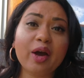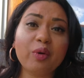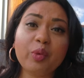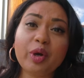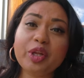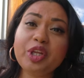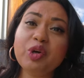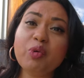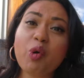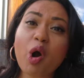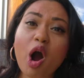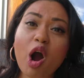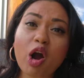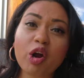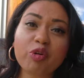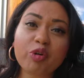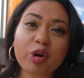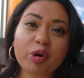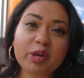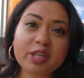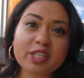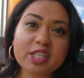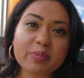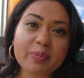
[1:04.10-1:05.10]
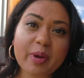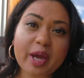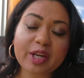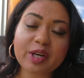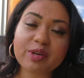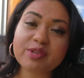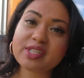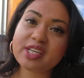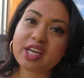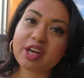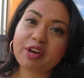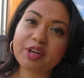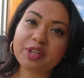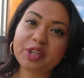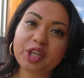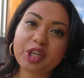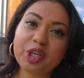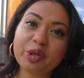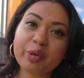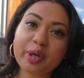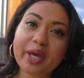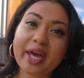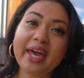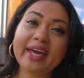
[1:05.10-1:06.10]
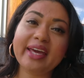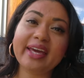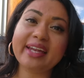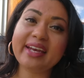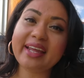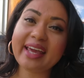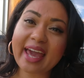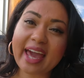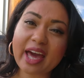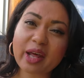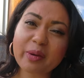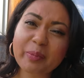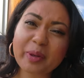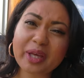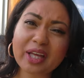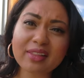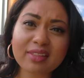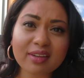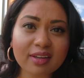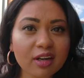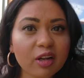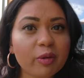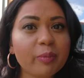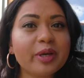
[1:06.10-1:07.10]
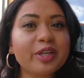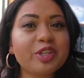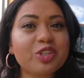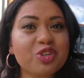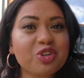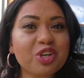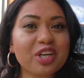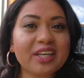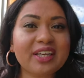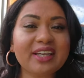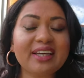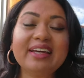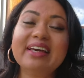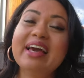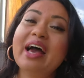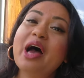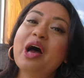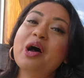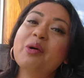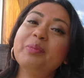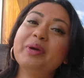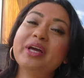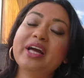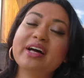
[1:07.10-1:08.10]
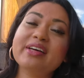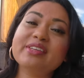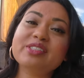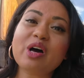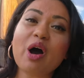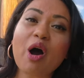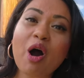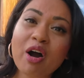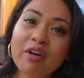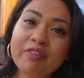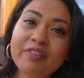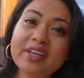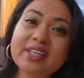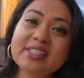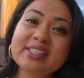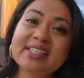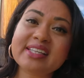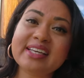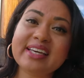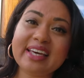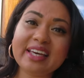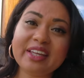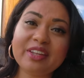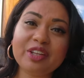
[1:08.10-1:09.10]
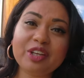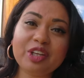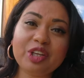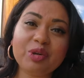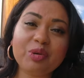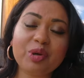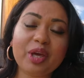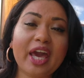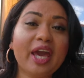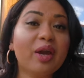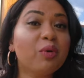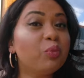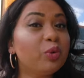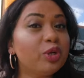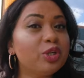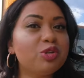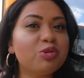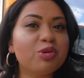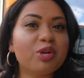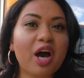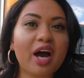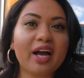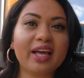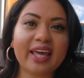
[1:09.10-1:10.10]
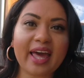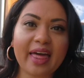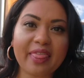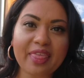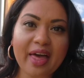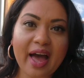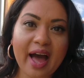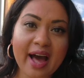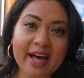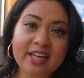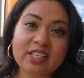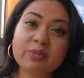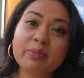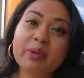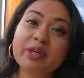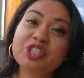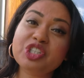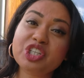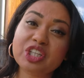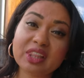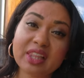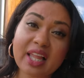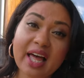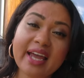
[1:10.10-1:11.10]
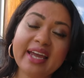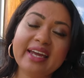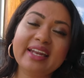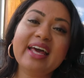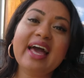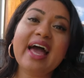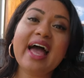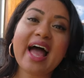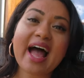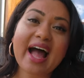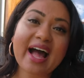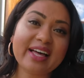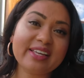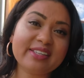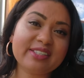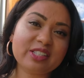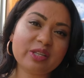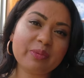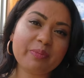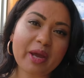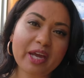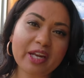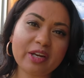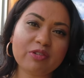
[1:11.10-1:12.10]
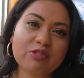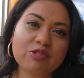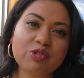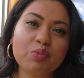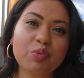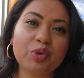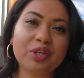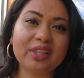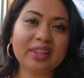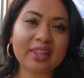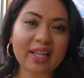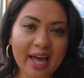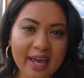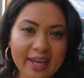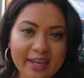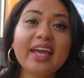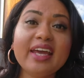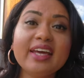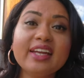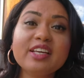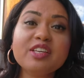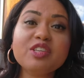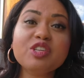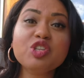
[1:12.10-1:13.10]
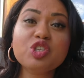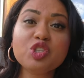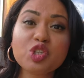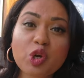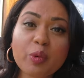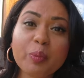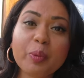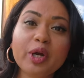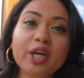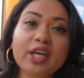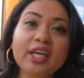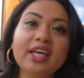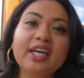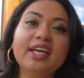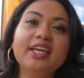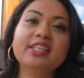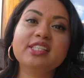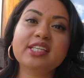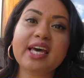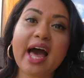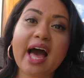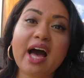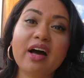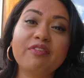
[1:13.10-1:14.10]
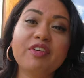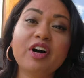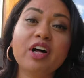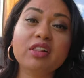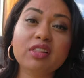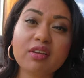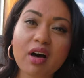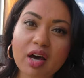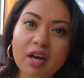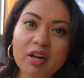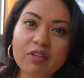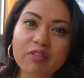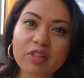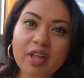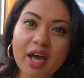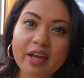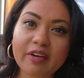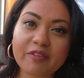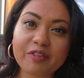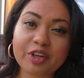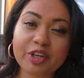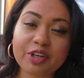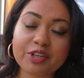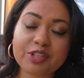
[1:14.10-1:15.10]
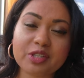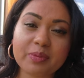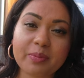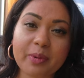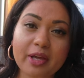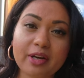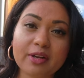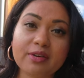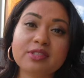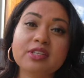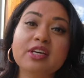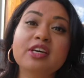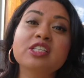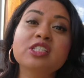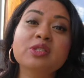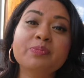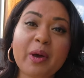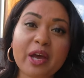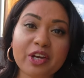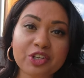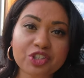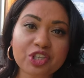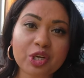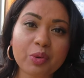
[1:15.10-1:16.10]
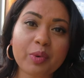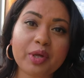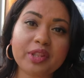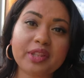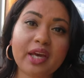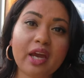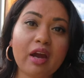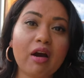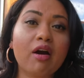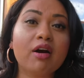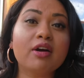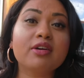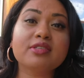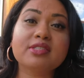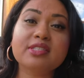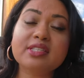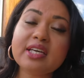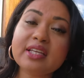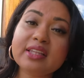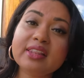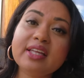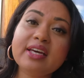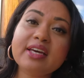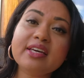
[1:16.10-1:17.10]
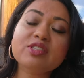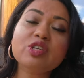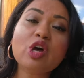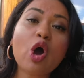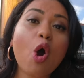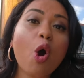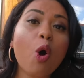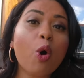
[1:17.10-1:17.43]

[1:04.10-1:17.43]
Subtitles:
And when you are growing tomatoes here in the UK, it can be a little bit tricky because obviously in the UK, we do not get as much light as tomatoes would like. It is super key to have a lot of light for your tomatoes, especially when they are seedlings